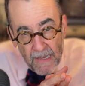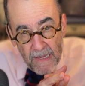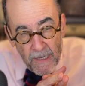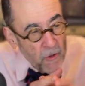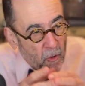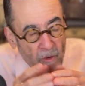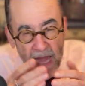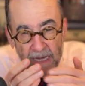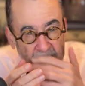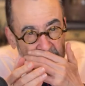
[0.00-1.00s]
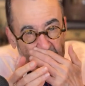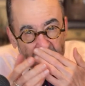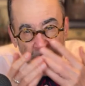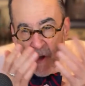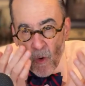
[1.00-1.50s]
You created this out of
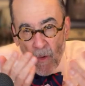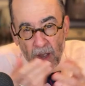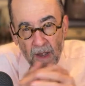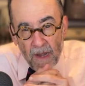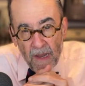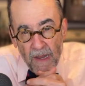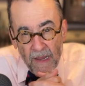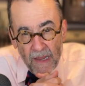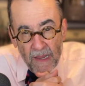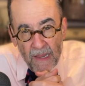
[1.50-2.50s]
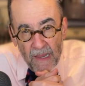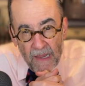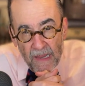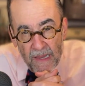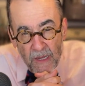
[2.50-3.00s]
nowhere.
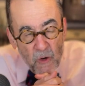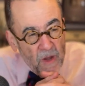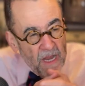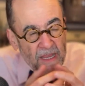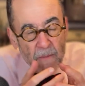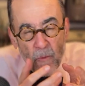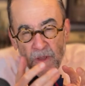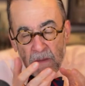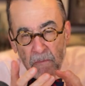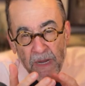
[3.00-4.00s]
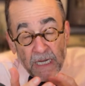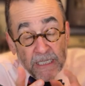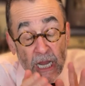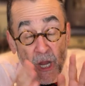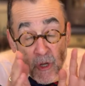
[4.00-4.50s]
You hit them with the biggest case.